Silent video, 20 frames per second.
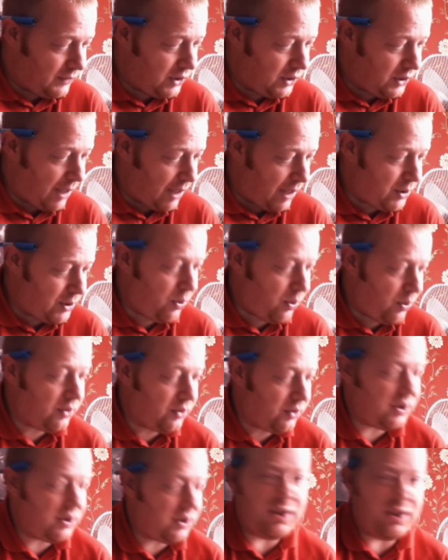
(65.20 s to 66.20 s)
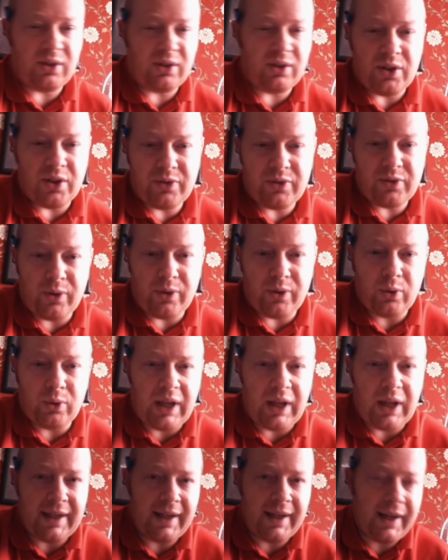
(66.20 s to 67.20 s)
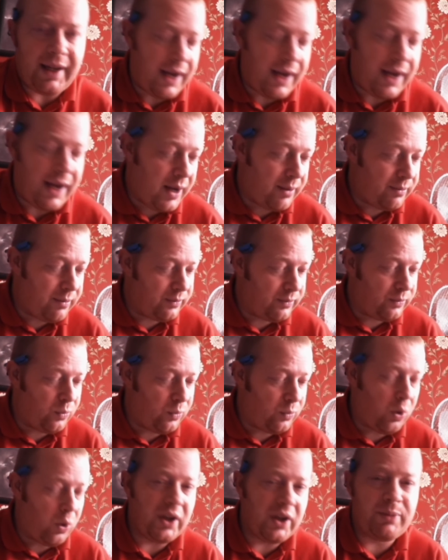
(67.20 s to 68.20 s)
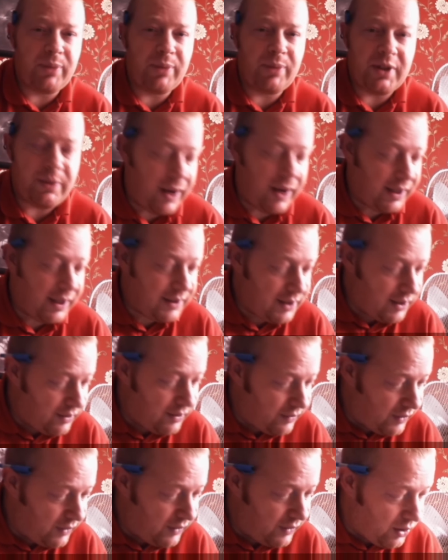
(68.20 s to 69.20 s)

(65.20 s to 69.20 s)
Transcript: Chapter 1 just goes through what is perspective,